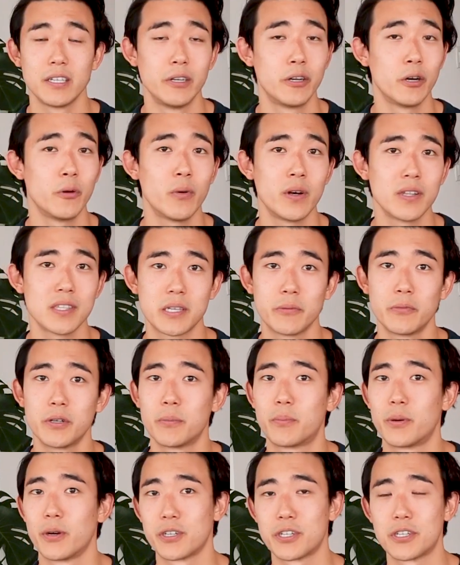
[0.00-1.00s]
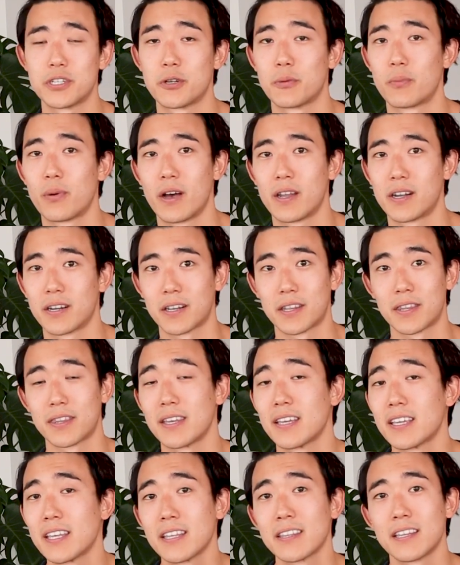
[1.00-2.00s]
You don't want someone to purchase your product
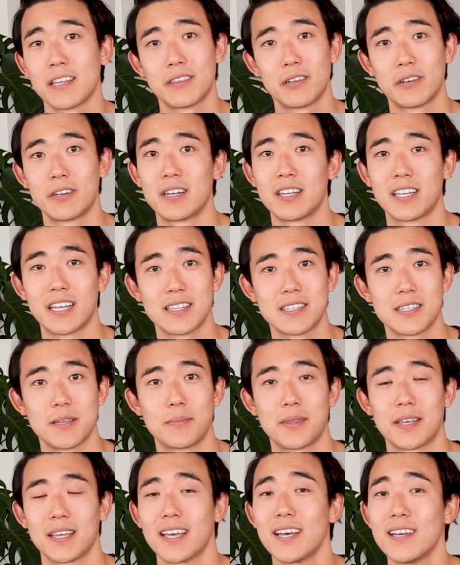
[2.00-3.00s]
thinking that they're going to get something